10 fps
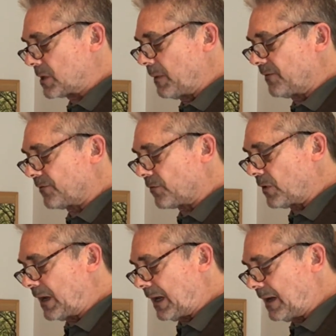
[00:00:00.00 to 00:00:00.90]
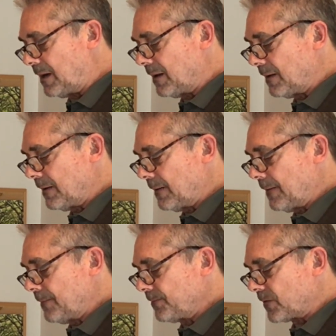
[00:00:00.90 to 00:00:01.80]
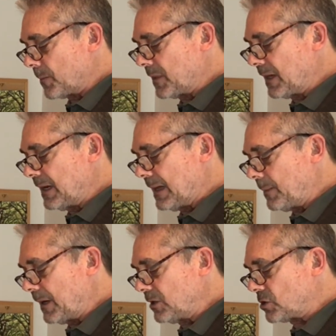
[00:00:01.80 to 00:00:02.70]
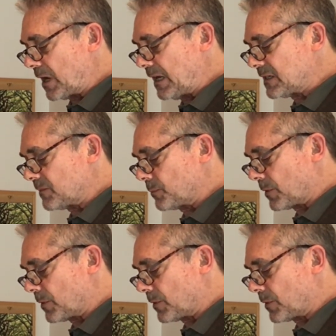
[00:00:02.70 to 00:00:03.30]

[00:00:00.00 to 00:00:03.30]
to be freed from the inhibiting chains of